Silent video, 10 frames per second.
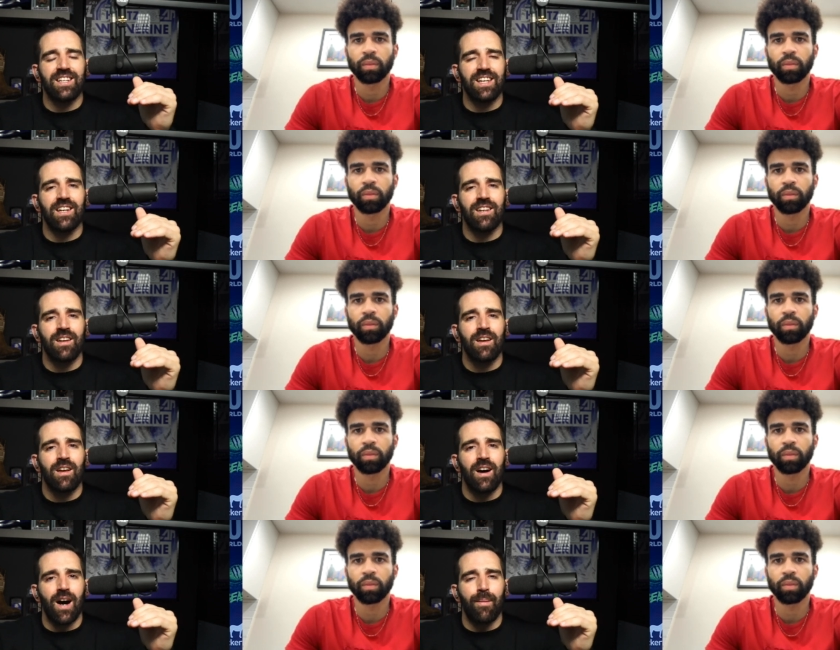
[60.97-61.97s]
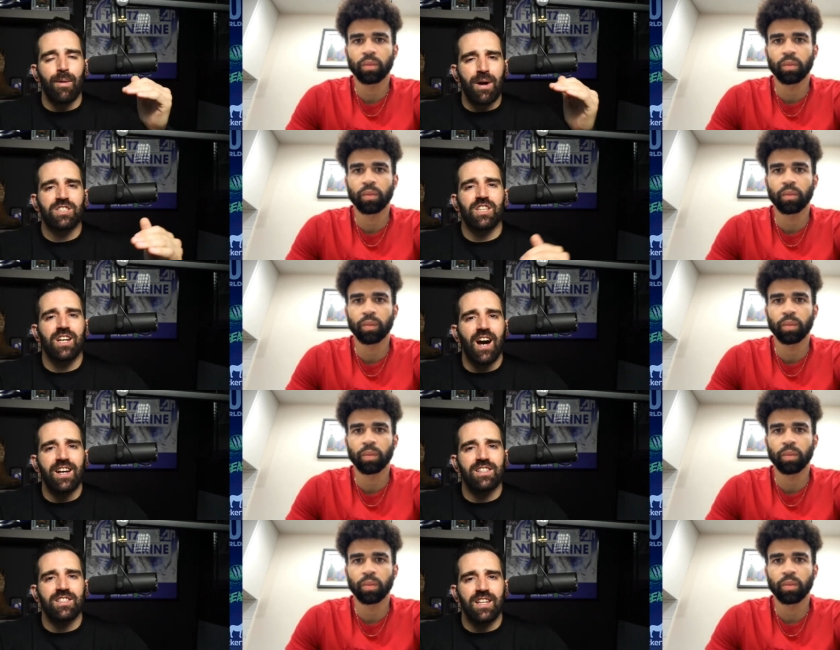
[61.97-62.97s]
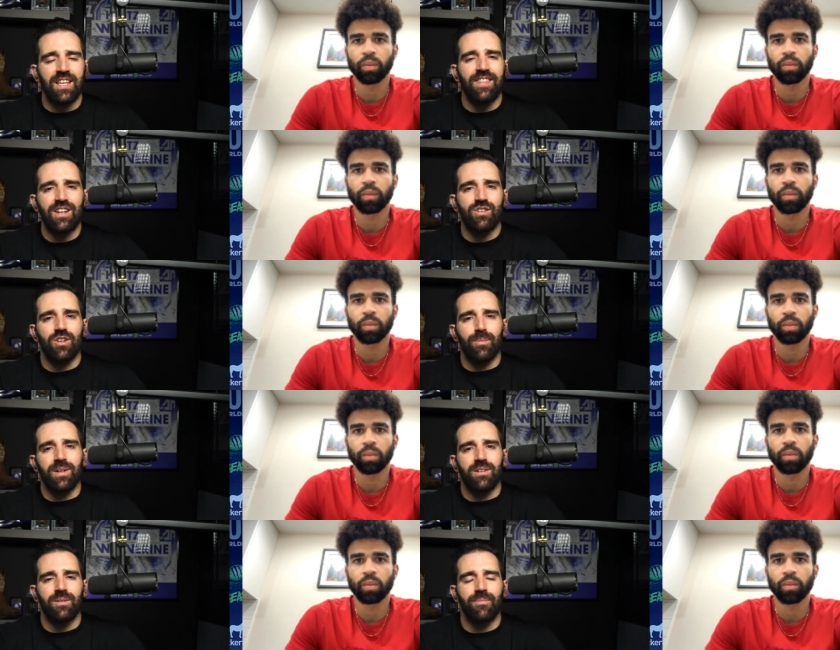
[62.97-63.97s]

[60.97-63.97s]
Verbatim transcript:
Speaker 1: did um, amongst the guys in that tournament?